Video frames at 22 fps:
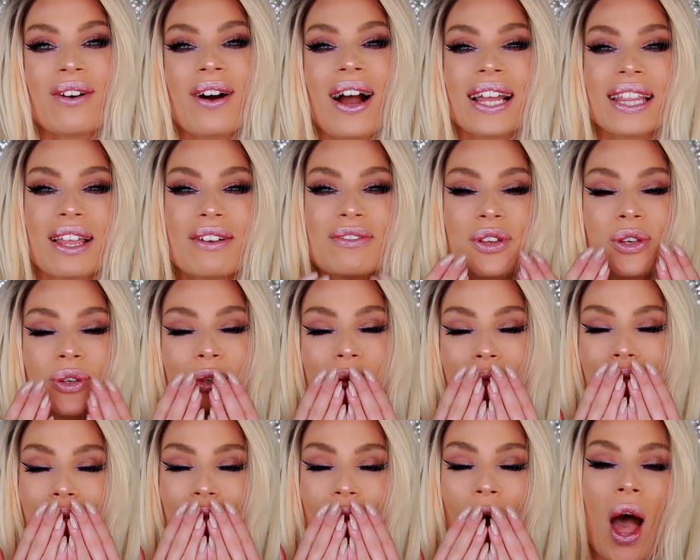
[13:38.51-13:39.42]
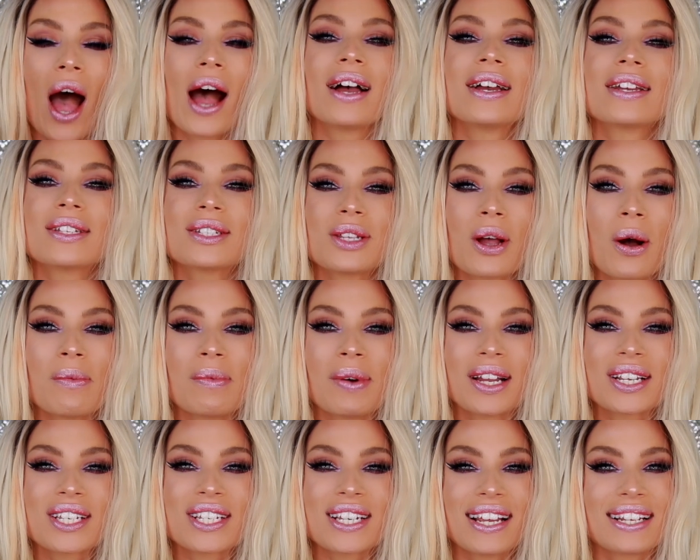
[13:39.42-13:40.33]
I love you so
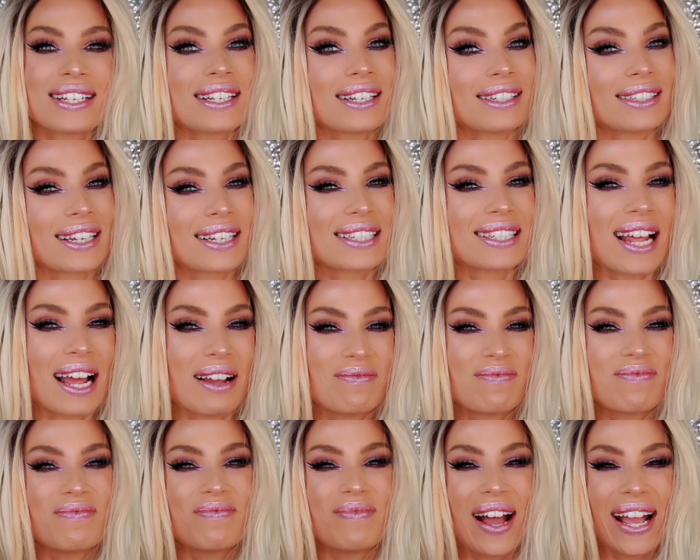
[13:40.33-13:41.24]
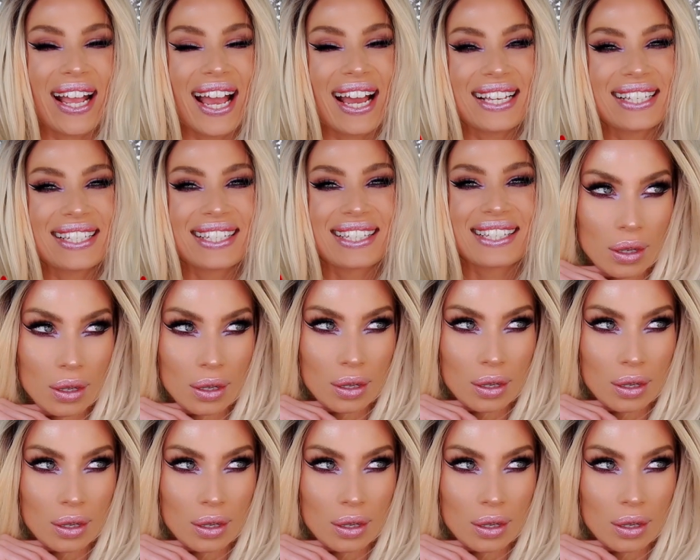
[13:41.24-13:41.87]
much. Until next time. Bye, guys.